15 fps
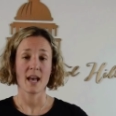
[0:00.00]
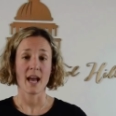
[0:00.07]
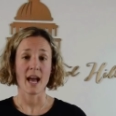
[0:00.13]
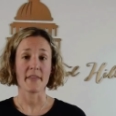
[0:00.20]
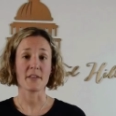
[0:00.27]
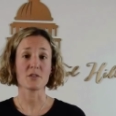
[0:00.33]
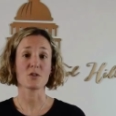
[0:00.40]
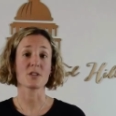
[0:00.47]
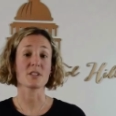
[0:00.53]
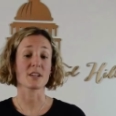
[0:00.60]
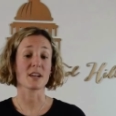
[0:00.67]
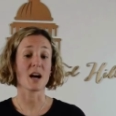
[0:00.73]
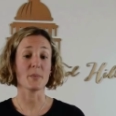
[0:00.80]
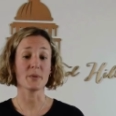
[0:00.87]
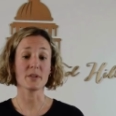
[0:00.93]
And these are just a
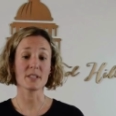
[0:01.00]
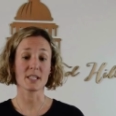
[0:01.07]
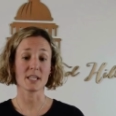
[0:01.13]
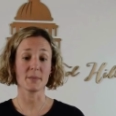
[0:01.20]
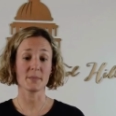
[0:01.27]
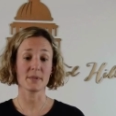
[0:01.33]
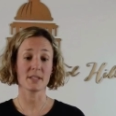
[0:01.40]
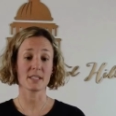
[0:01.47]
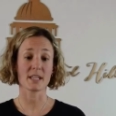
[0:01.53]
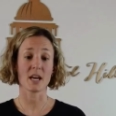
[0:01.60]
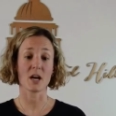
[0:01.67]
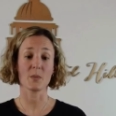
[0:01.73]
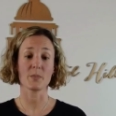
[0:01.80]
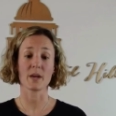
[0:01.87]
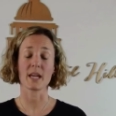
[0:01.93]
couple tips to
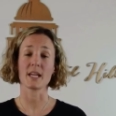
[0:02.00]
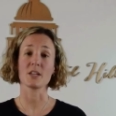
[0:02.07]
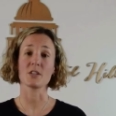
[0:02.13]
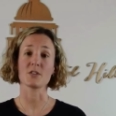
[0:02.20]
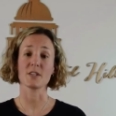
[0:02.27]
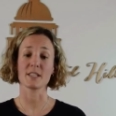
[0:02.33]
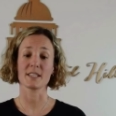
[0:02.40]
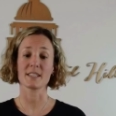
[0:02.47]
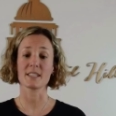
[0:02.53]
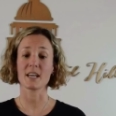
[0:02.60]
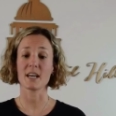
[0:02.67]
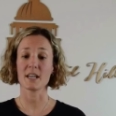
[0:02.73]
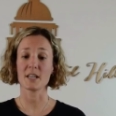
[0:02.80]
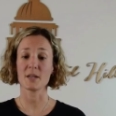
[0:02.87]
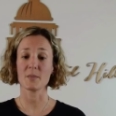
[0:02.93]
help pain during this
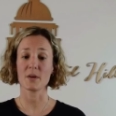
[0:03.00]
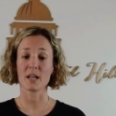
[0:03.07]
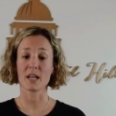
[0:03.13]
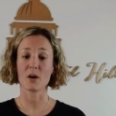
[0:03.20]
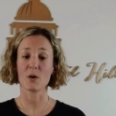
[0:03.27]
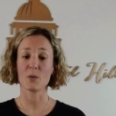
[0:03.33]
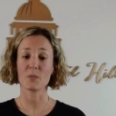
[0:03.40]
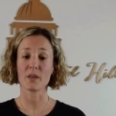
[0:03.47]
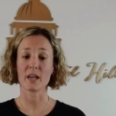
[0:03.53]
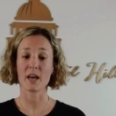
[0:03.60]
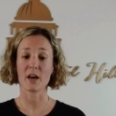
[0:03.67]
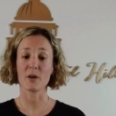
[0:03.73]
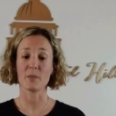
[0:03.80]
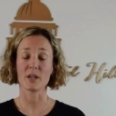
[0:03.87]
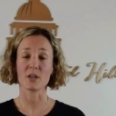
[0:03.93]
time, and I hope they
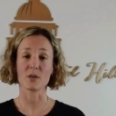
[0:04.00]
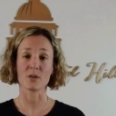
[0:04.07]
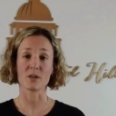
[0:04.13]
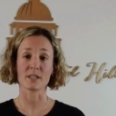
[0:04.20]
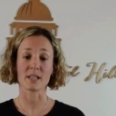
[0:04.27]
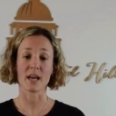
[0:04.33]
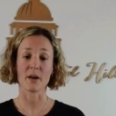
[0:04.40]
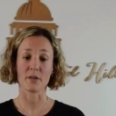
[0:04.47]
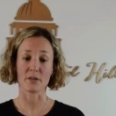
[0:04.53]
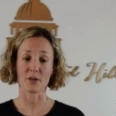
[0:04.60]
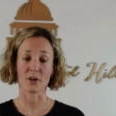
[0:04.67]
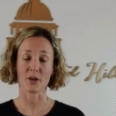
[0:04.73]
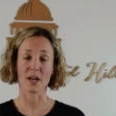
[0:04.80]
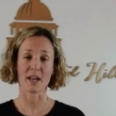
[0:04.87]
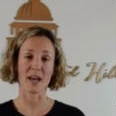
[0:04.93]
help make yours a
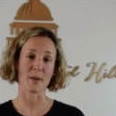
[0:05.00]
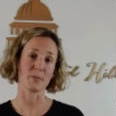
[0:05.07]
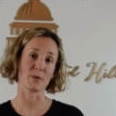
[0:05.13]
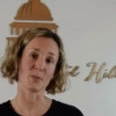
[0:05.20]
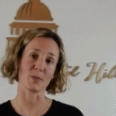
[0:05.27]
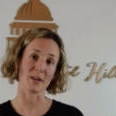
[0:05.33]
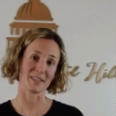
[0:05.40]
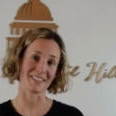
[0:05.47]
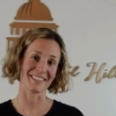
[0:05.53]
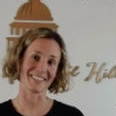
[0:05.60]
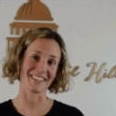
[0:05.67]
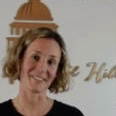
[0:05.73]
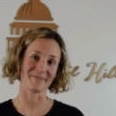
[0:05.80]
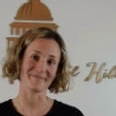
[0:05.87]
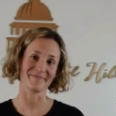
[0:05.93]
healthier and happier pregnancy.